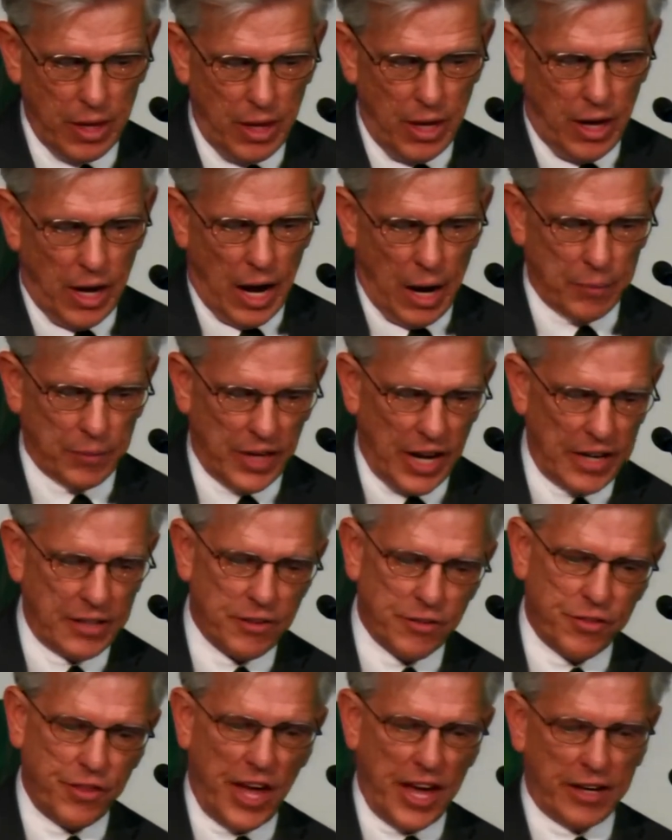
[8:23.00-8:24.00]
"I would like
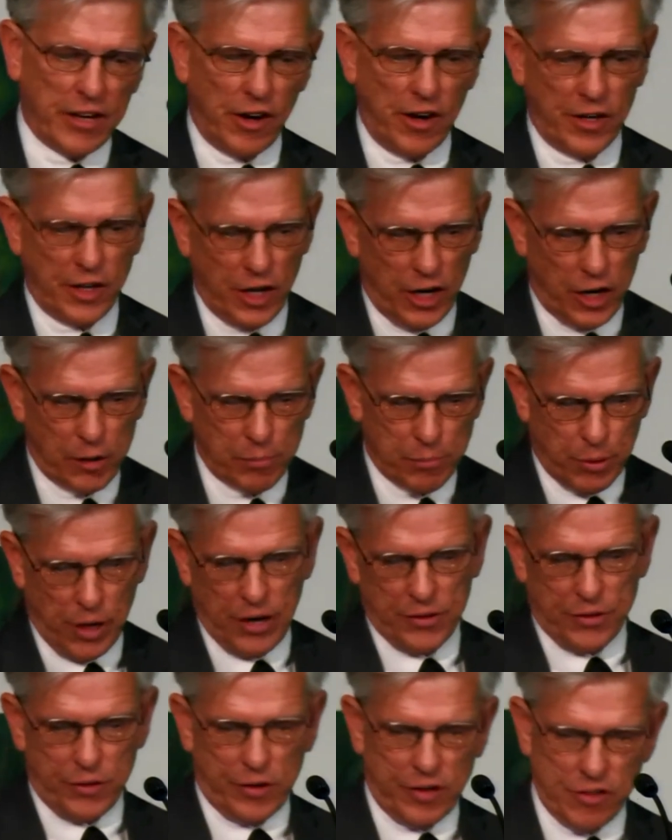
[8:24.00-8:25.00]
to thank our young
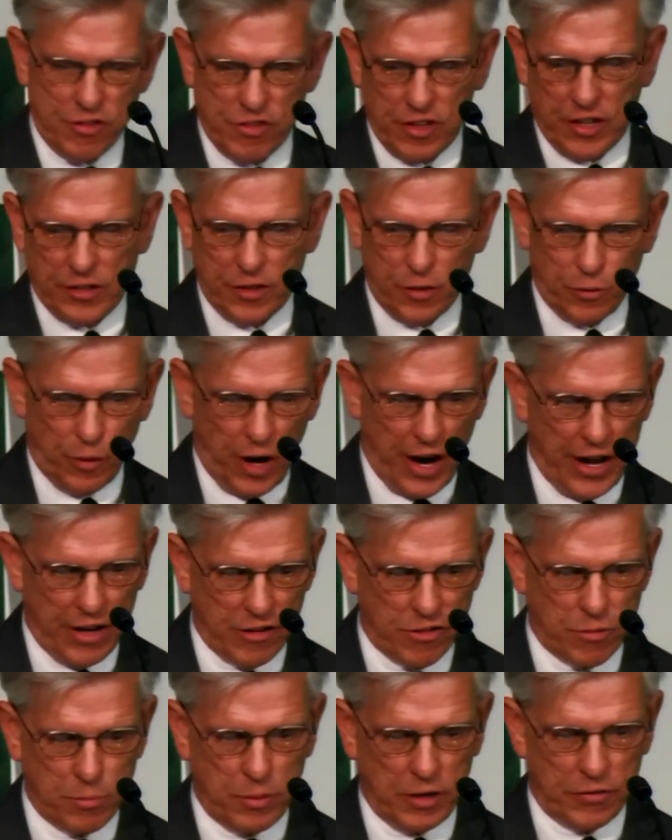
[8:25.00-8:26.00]
brethren," said Uriah
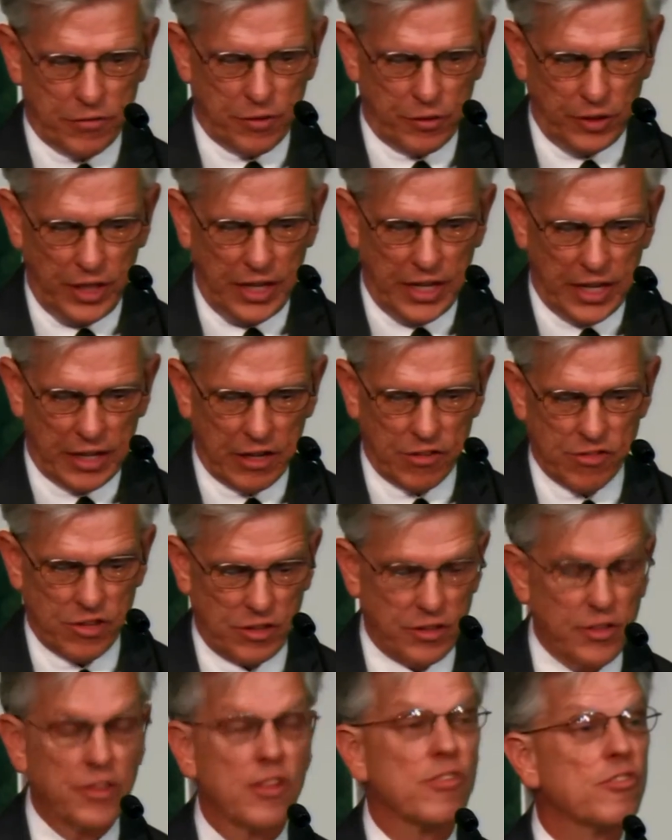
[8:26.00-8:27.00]
Smith, "for leading us
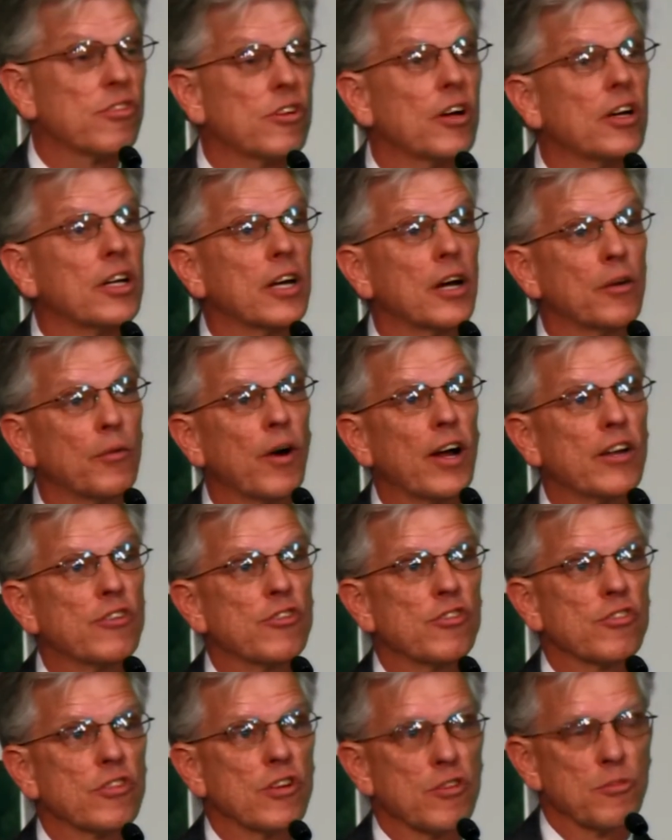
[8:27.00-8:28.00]
into the study on
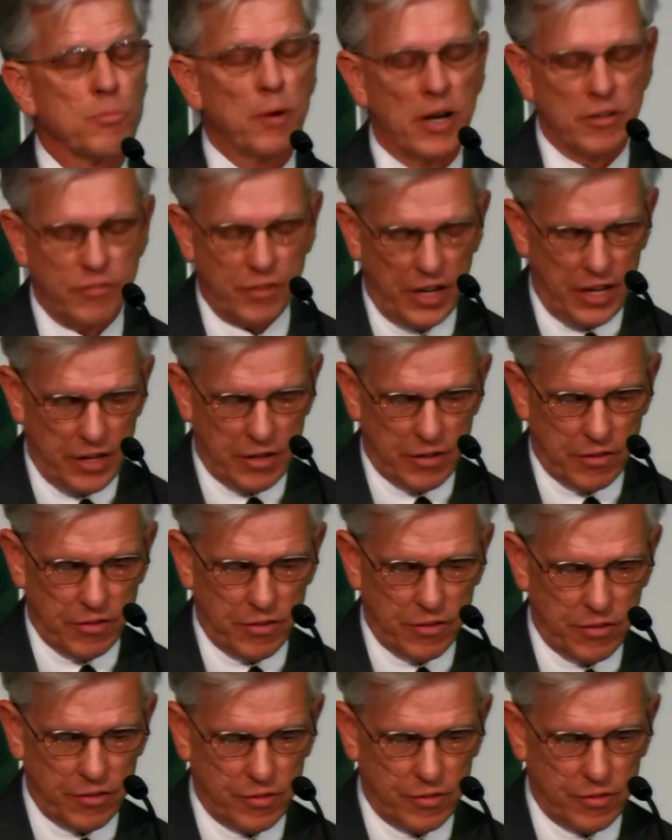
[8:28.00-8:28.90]
righteousness by faith.